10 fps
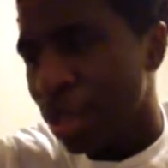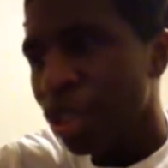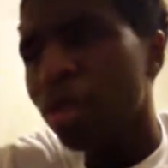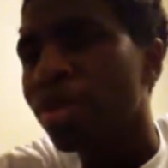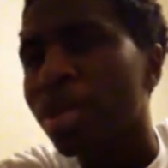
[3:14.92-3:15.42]

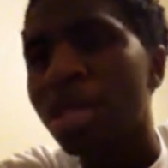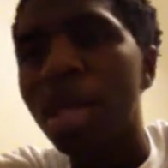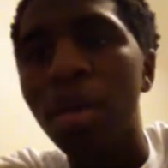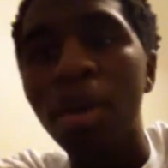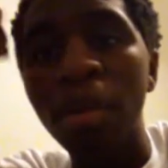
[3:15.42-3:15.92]
students.
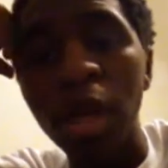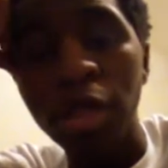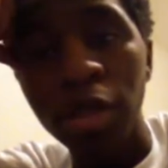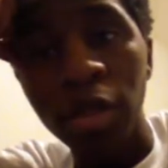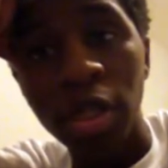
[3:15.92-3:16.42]
But I'm
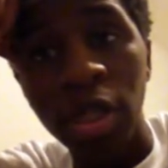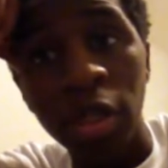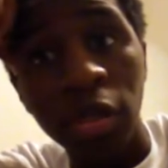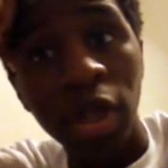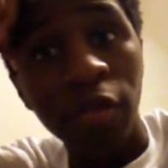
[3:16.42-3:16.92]
not sure the
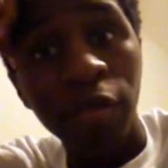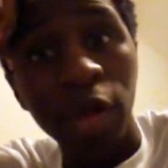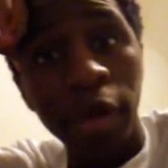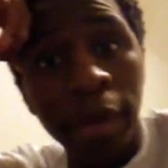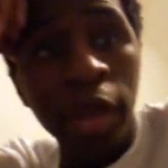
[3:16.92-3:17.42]
teachers have
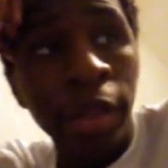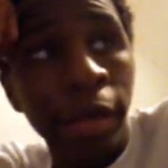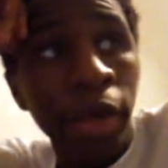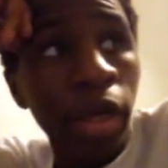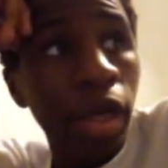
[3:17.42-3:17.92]
fun there
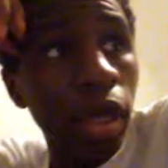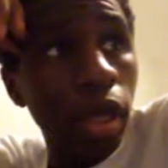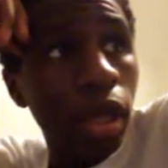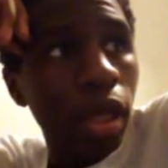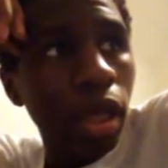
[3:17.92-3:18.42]
either.
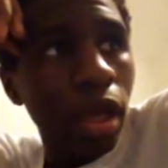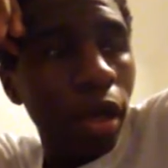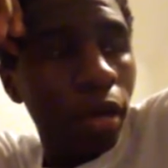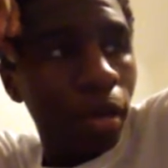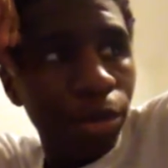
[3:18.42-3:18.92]

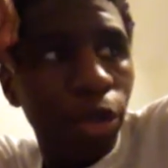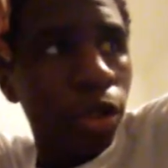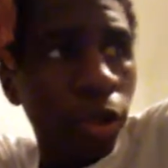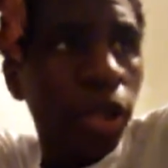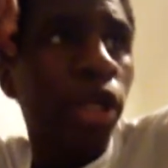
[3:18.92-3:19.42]
I'm
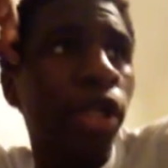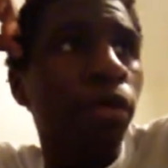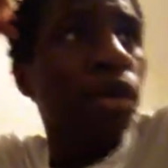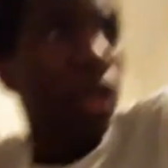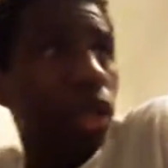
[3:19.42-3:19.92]
sure they
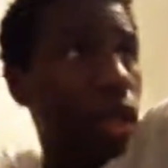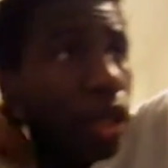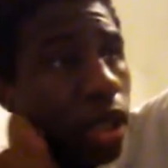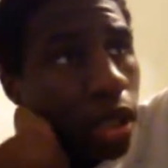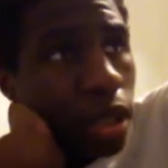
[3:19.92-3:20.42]
don't.
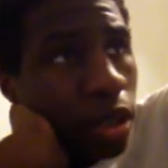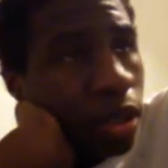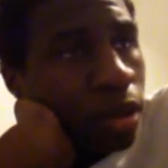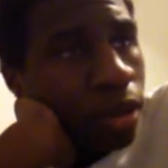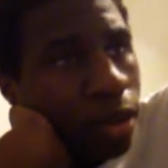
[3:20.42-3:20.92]

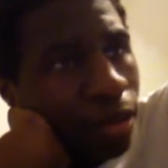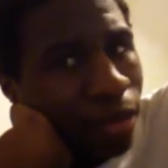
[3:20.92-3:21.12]
Uh,